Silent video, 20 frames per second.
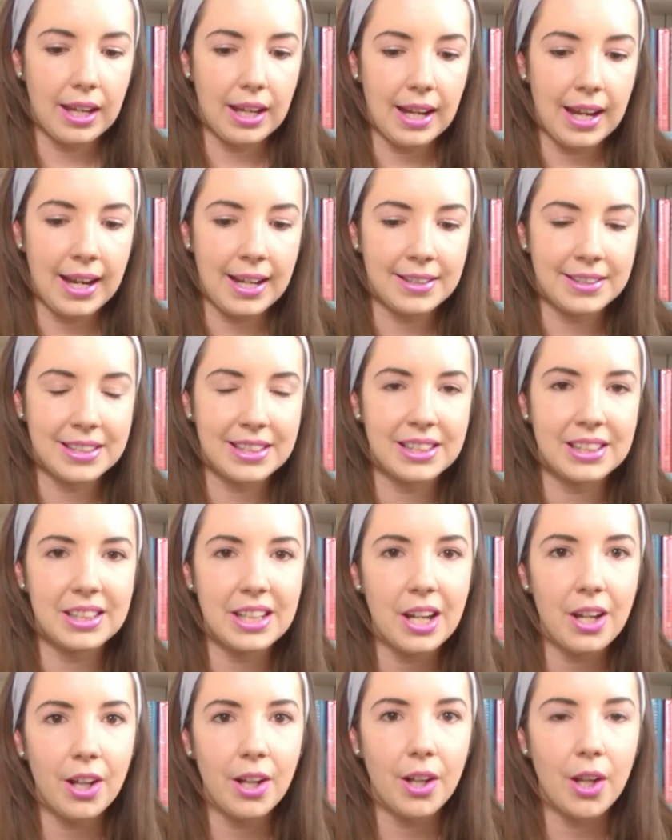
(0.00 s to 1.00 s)
it's
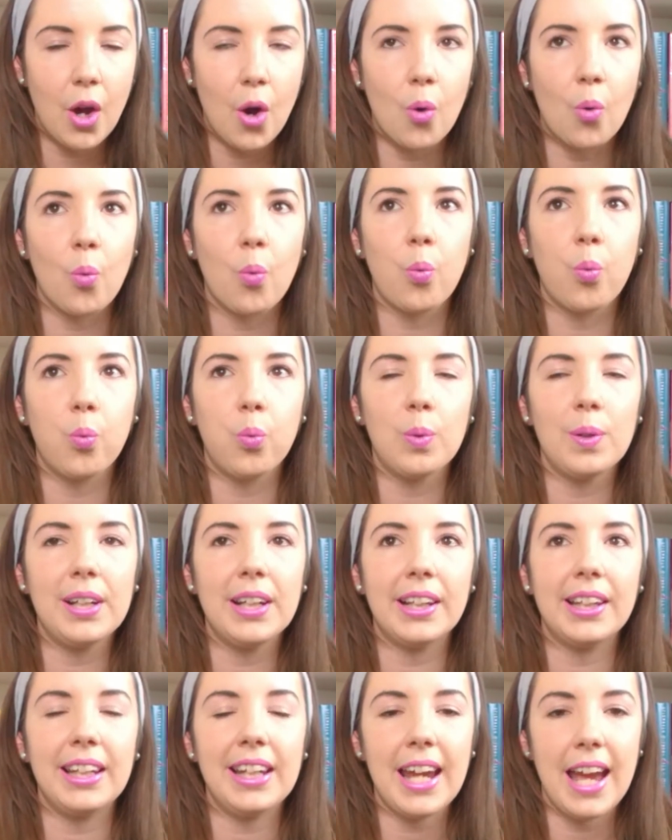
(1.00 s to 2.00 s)
still a
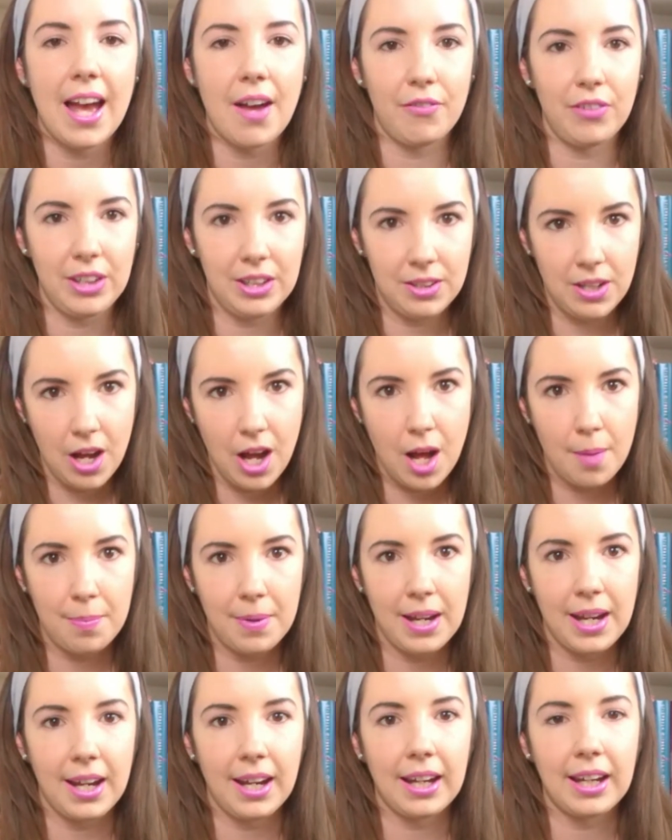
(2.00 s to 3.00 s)
really heavy
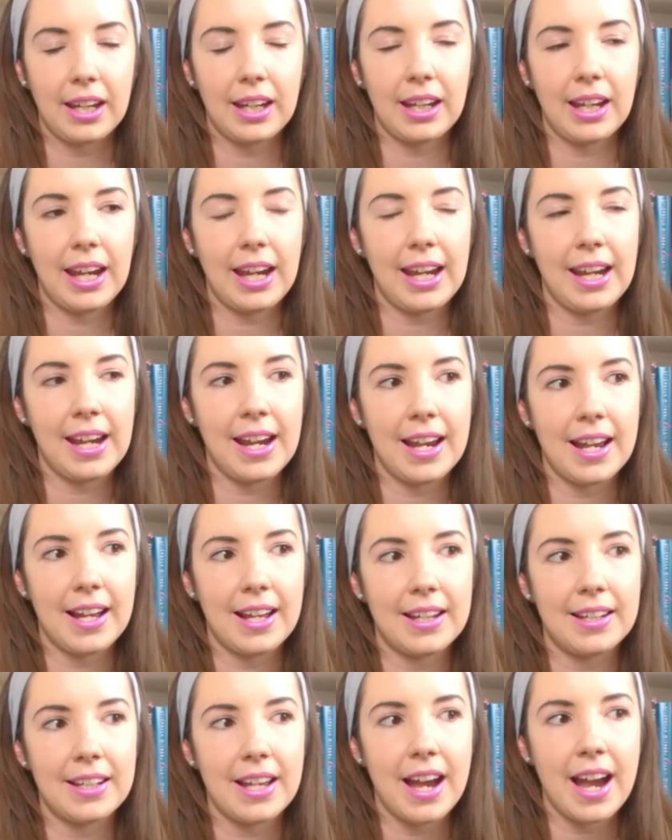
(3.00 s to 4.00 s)
topic,
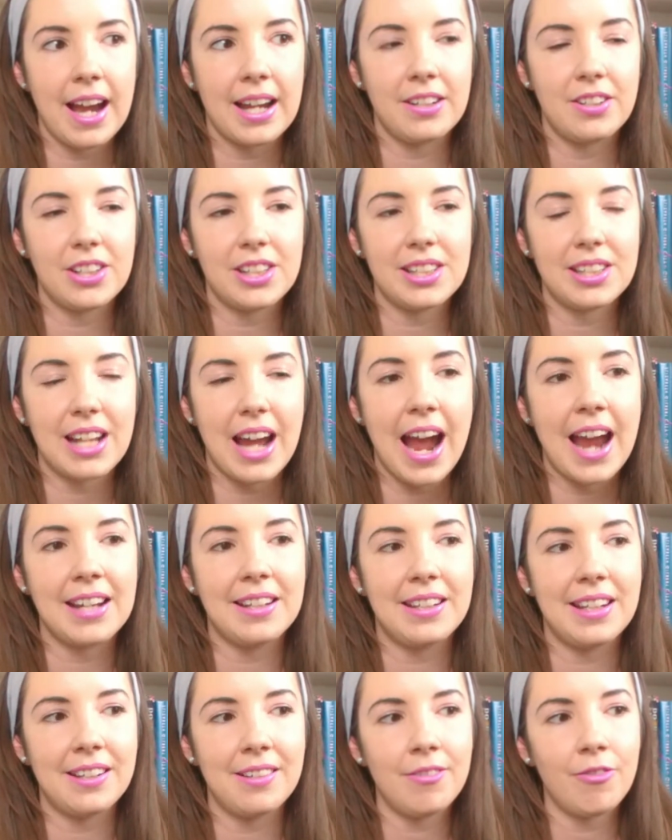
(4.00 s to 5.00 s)
and I
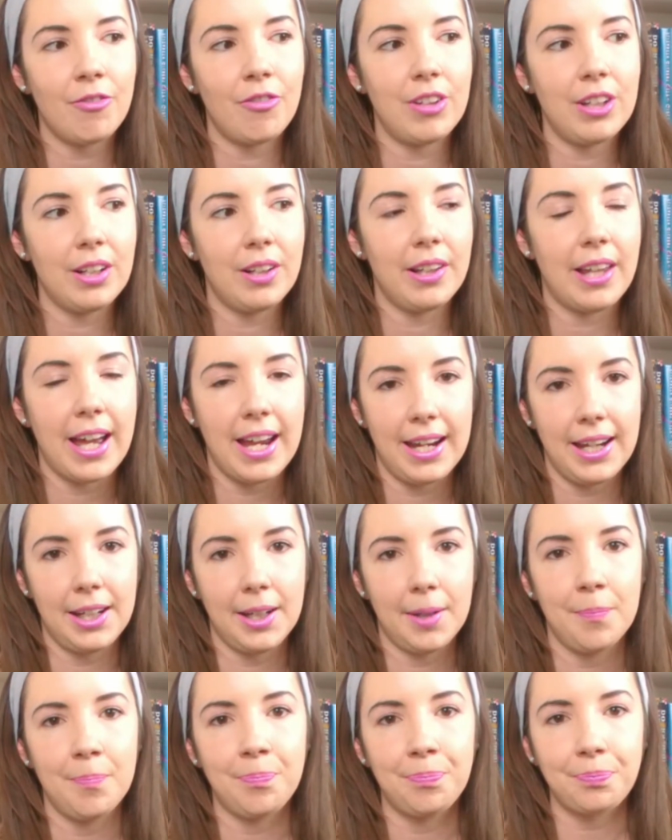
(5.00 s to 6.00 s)
didn't feel like
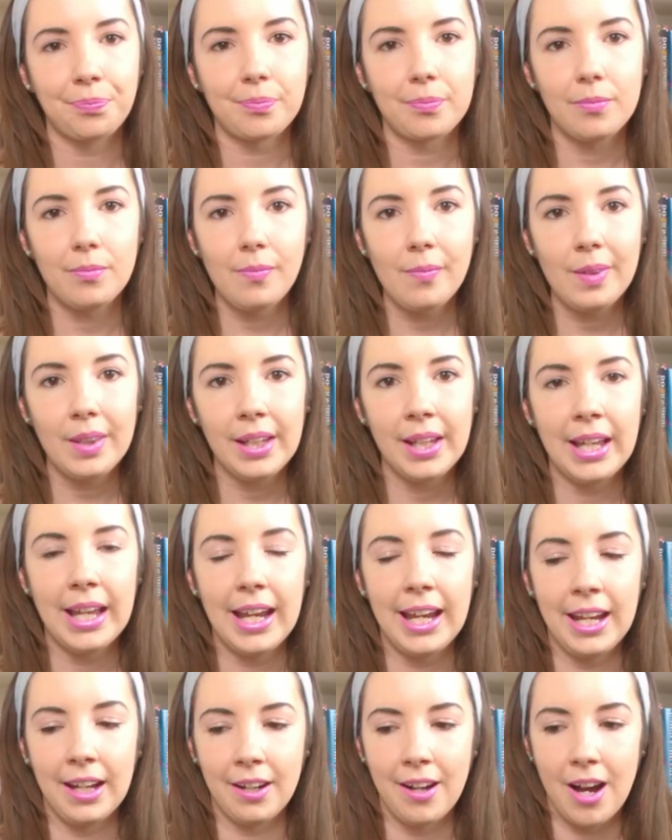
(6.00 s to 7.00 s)

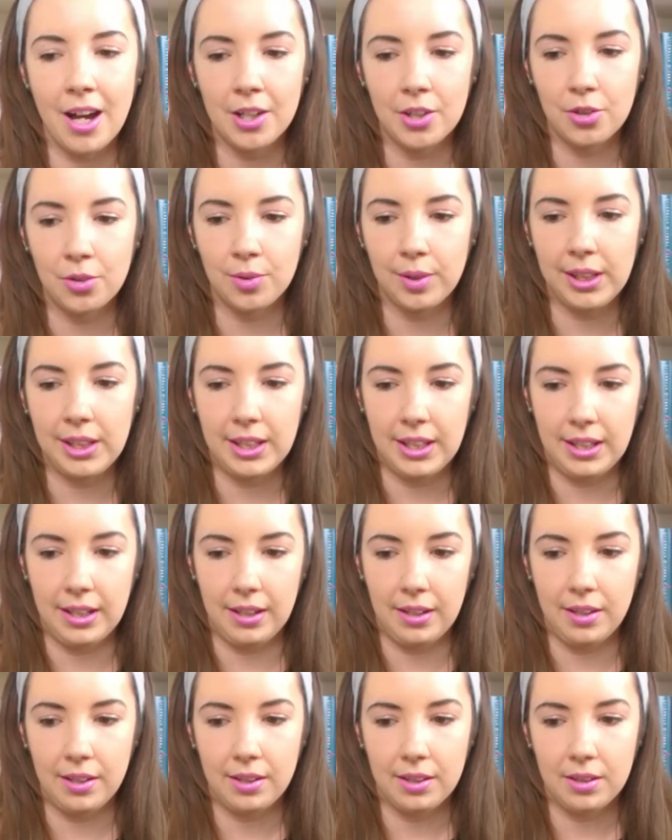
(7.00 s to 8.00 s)
it got
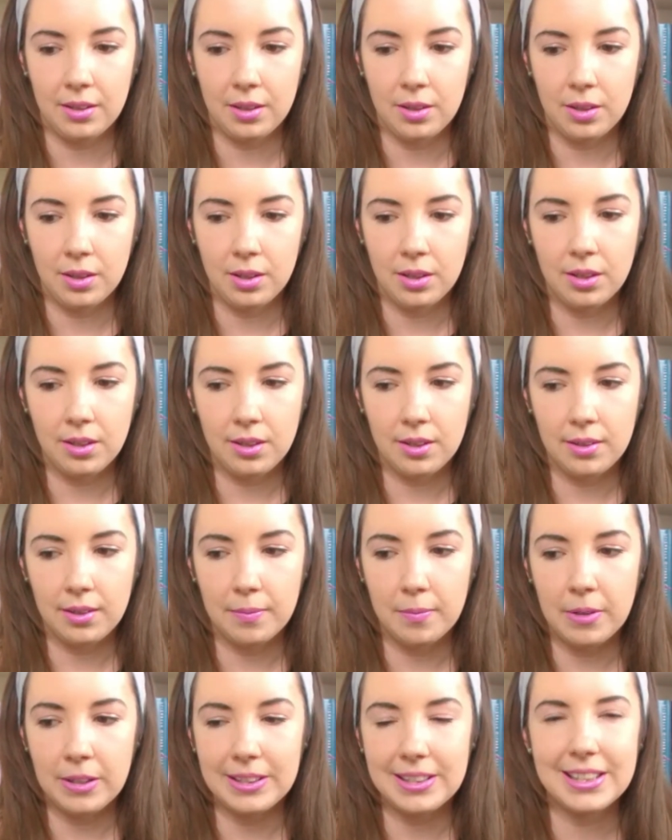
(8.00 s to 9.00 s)
treated
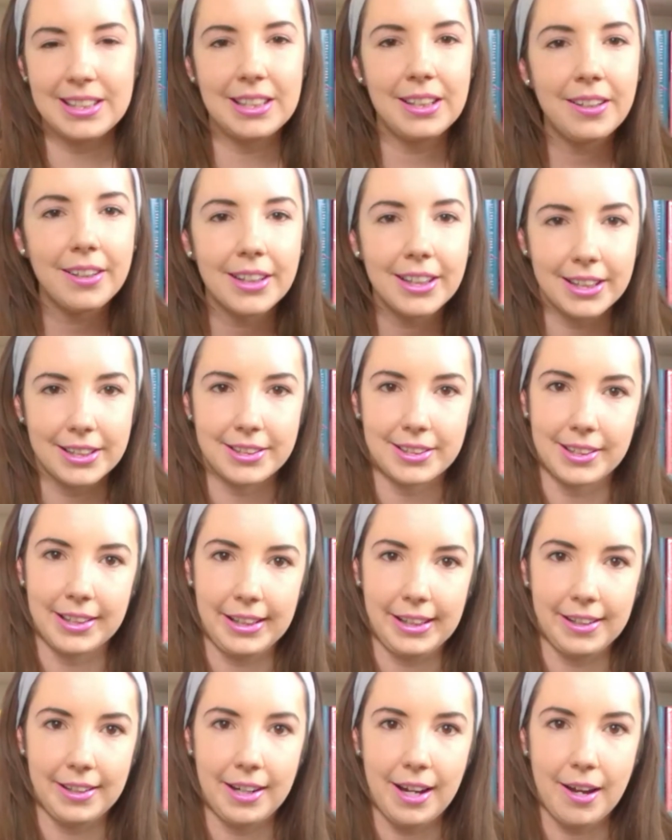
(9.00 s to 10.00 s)
seriously
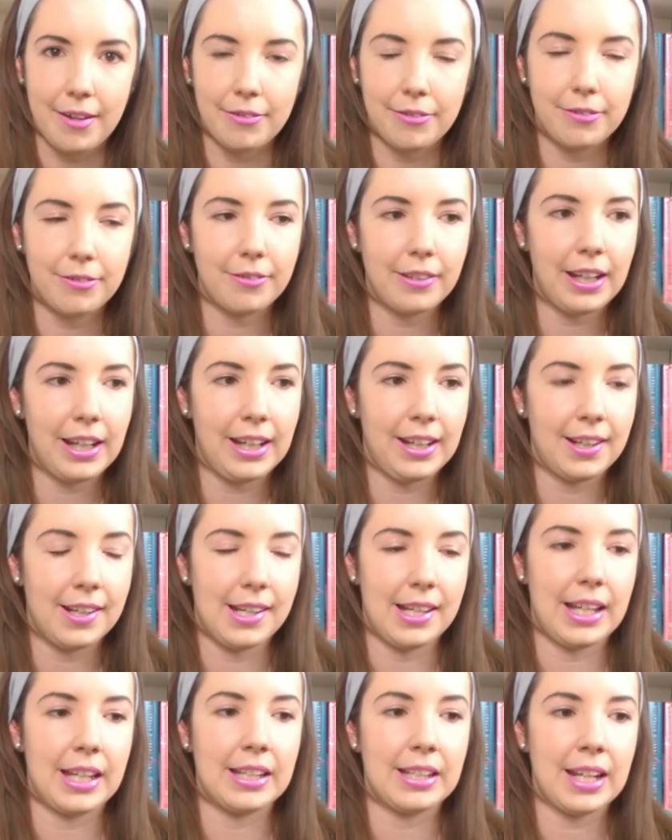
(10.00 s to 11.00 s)
enough.
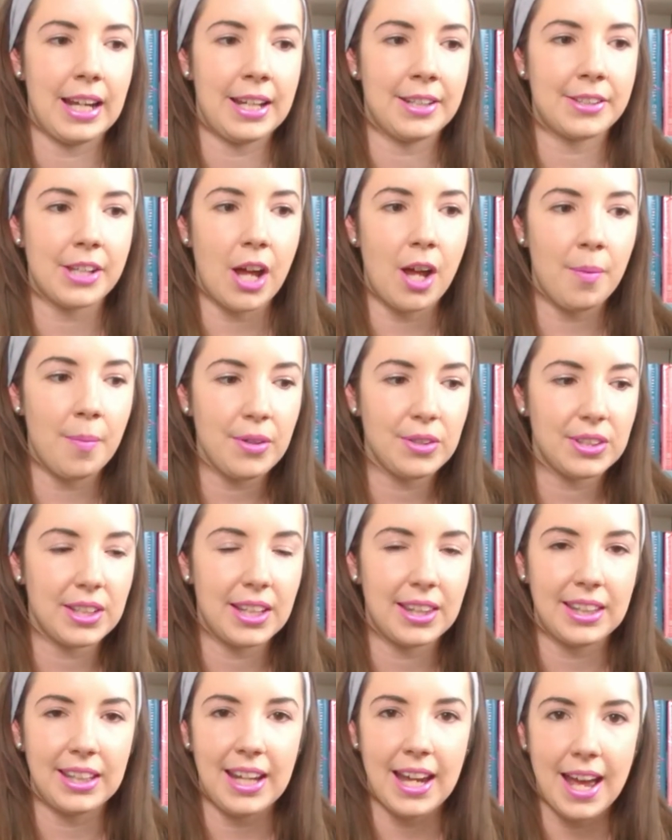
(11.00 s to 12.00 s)
And it's almost
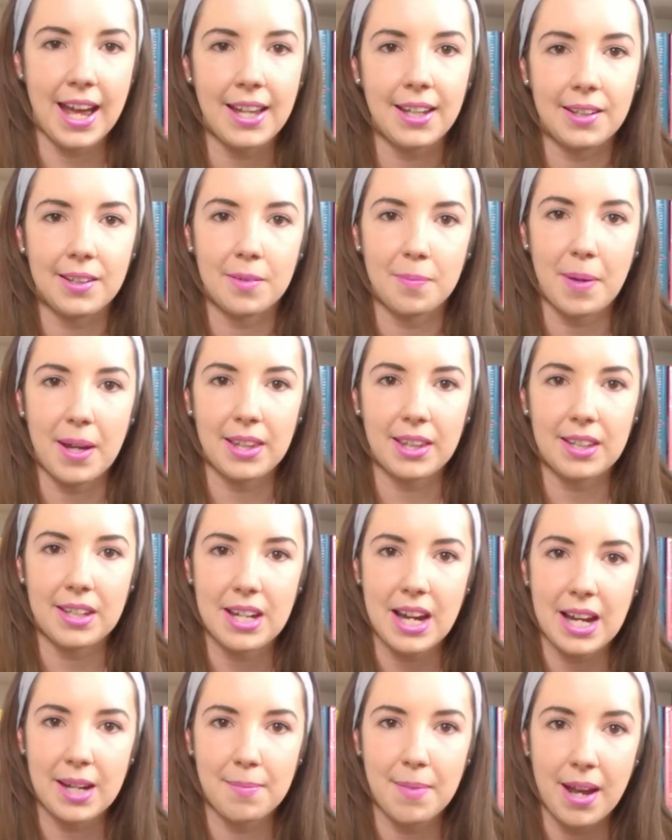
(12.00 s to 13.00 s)
at the end by the
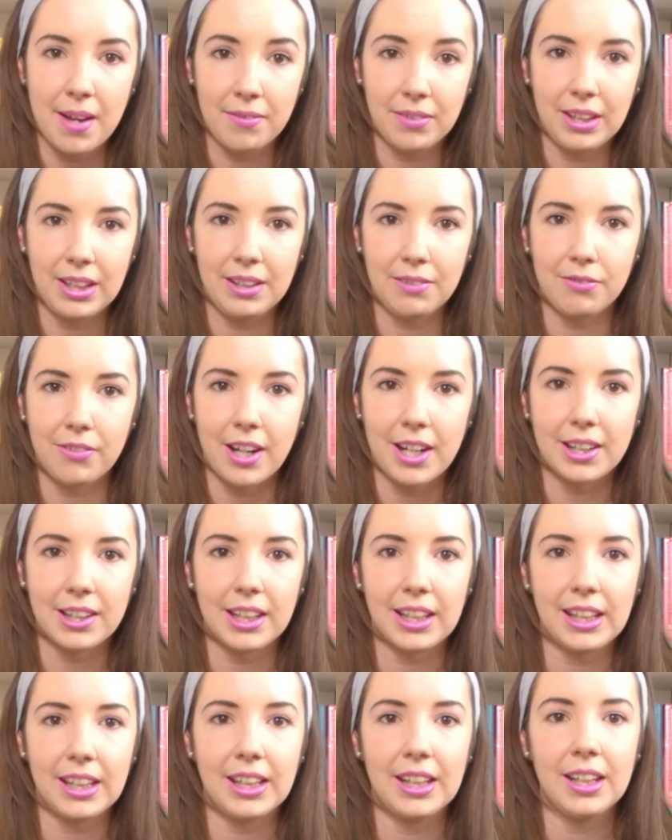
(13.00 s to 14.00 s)
time Evvie
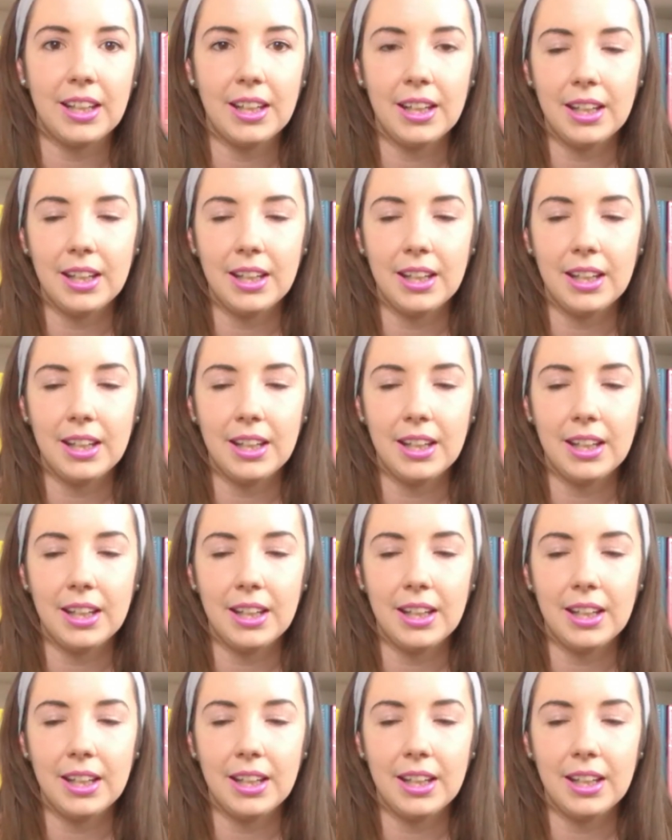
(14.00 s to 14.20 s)
finally